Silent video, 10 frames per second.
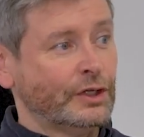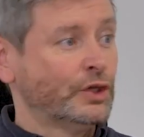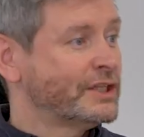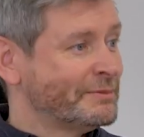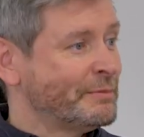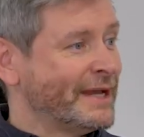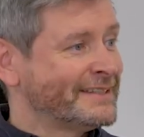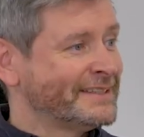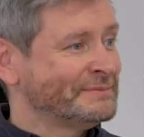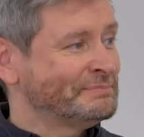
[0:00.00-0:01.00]
Could they be
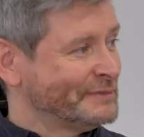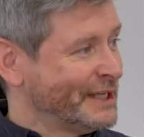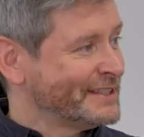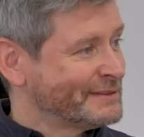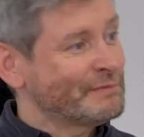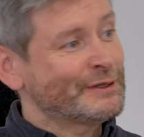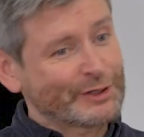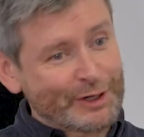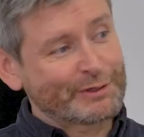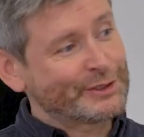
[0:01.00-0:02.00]
better? Yes. There's
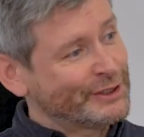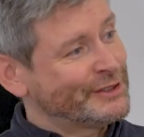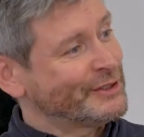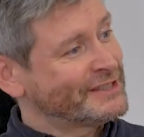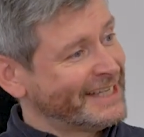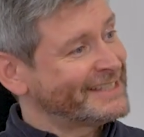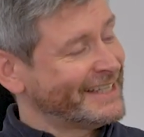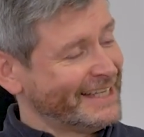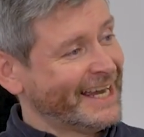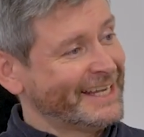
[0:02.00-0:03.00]
an opportunity to use data
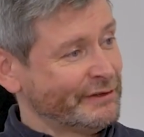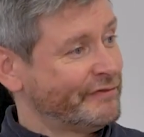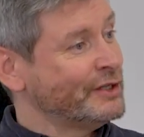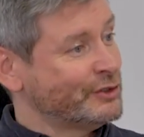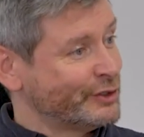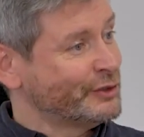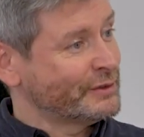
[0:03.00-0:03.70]
and AI to fine-tune